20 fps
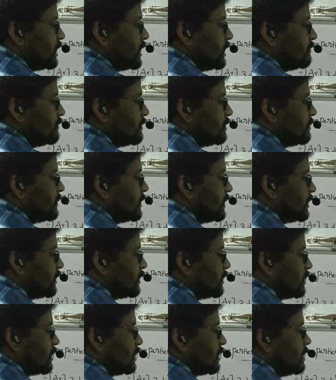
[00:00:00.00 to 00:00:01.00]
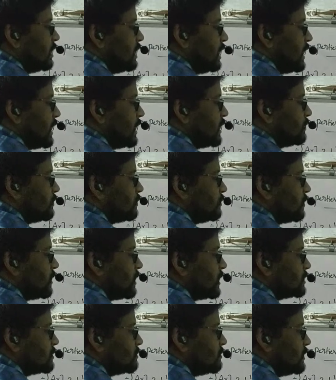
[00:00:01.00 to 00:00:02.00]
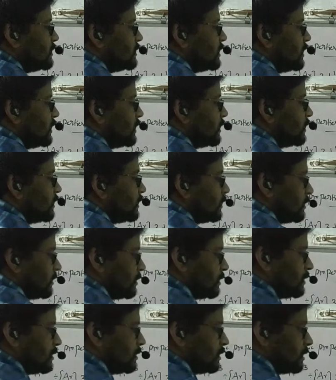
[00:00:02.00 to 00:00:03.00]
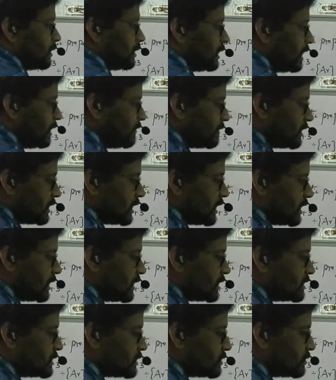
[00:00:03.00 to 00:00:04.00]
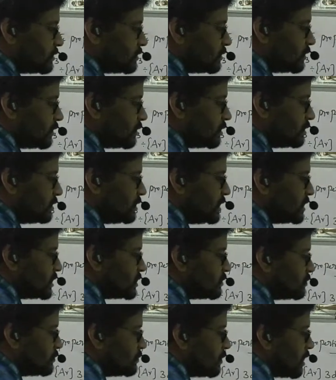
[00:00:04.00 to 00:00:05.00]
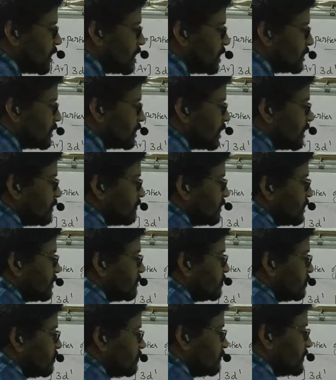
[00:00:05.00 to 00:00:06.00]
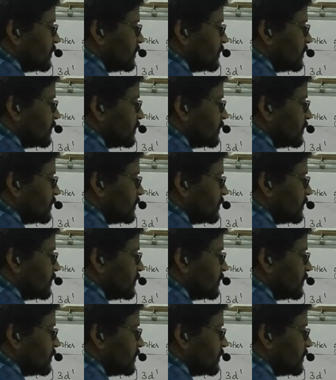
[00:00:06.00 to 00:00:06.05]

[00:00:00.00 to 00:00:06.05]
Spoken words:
It will be D2sp3. Even here also, these two are available